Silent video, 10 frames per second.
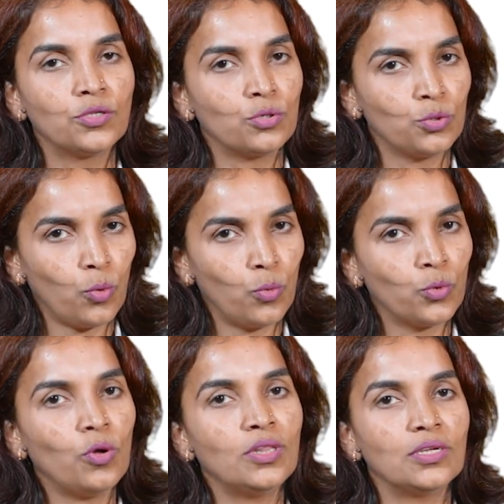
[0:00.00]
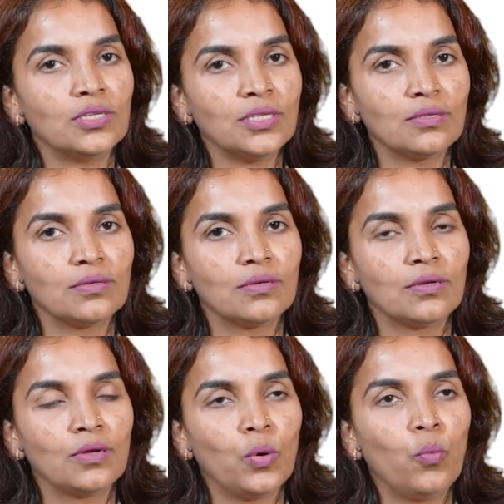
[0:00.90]
To know this,
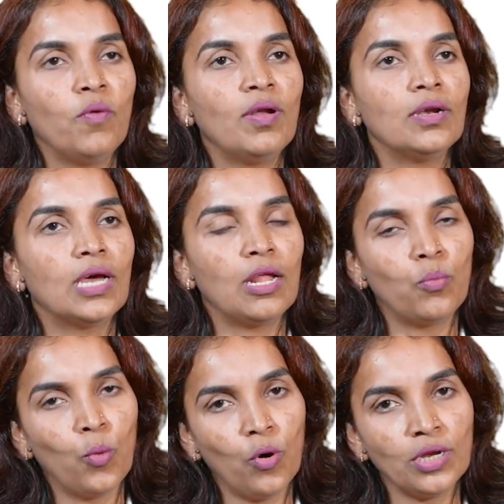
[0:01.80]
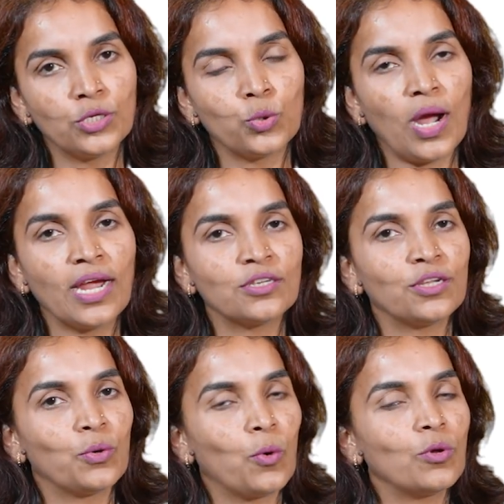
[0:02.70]
we will delve more into
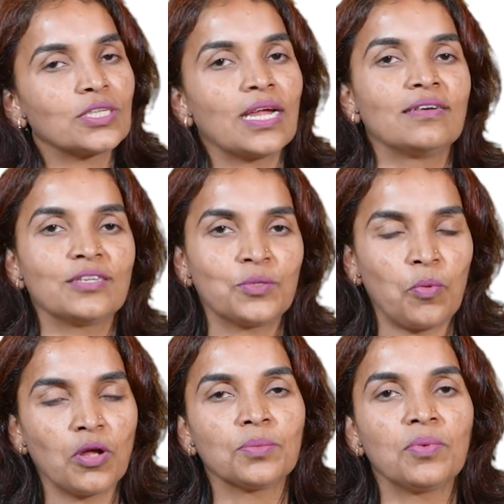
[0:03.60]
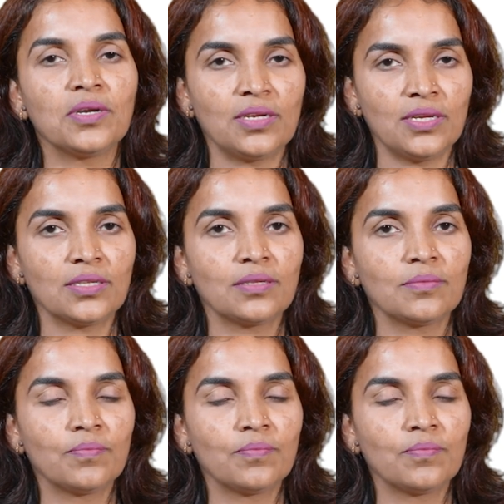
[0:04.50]
IT roles and responsibilities.